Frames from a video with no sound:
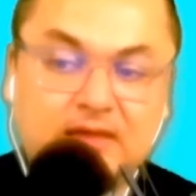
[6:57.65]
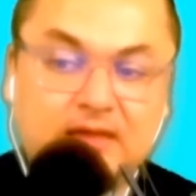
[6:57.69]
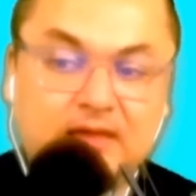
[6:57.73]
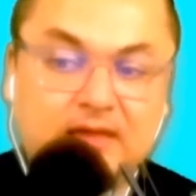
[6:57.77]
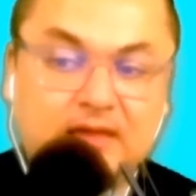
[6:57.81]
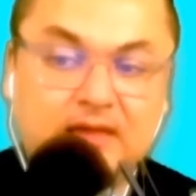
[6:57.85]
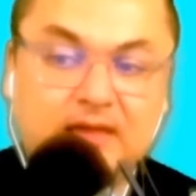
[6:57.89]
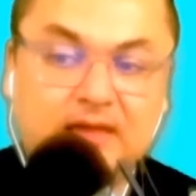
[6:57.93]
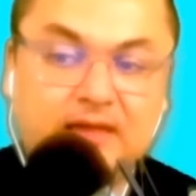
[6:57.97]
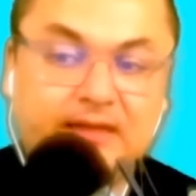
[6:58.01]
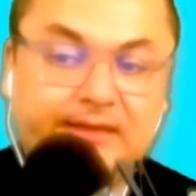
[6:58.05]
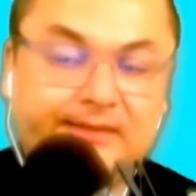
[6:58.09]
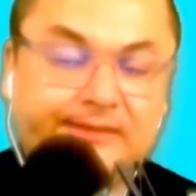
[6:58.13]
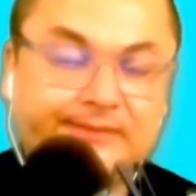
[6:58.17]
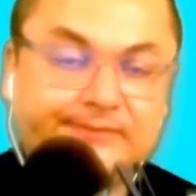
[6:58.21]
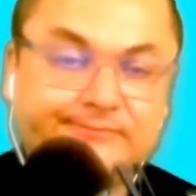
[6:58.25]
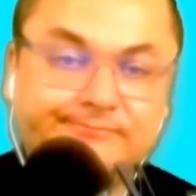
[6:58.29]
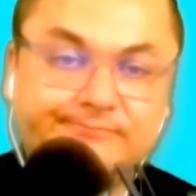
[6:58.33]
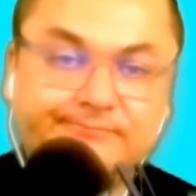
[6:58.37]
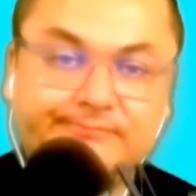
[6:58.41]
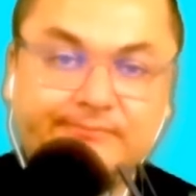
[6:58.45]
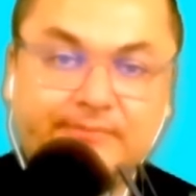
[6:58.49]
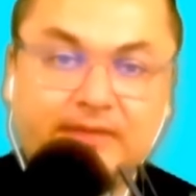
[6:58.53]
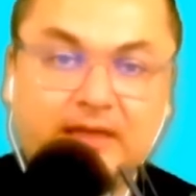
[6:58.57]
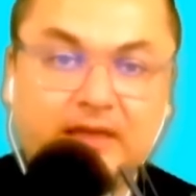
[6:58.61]

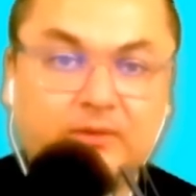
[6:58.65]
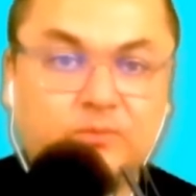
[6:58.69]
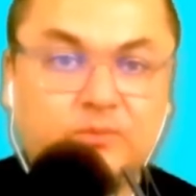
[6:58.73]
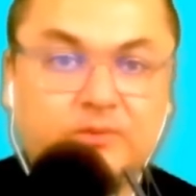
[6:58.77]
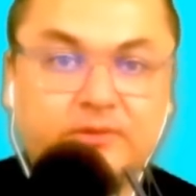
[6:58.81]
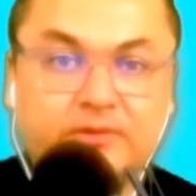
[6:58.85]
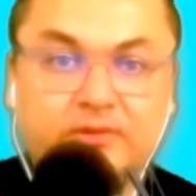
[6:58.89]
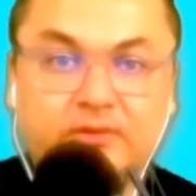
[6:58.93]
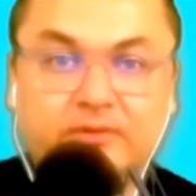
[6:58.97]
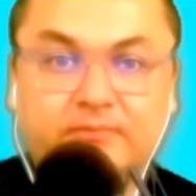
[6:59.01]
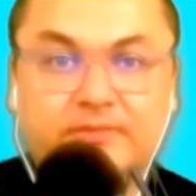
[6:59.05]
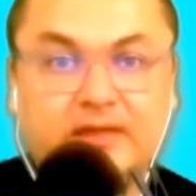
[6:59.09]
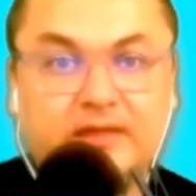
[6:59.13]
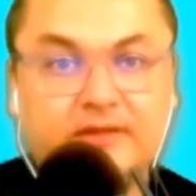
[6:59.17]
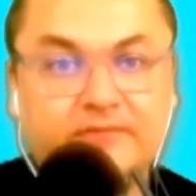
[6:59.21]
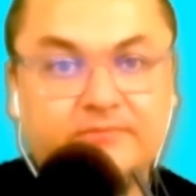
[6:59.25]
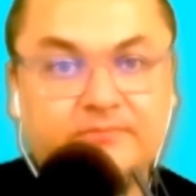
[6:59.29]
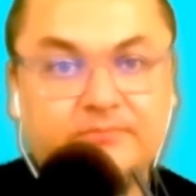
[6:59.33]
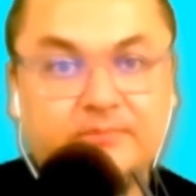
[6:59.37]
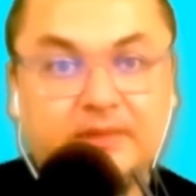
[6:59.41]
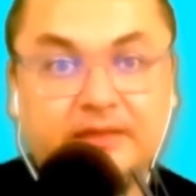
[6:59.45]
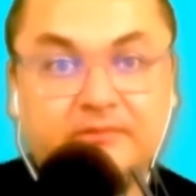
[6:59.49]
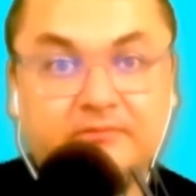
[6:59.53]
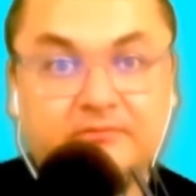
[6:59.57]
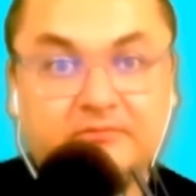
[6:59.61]
I will not have my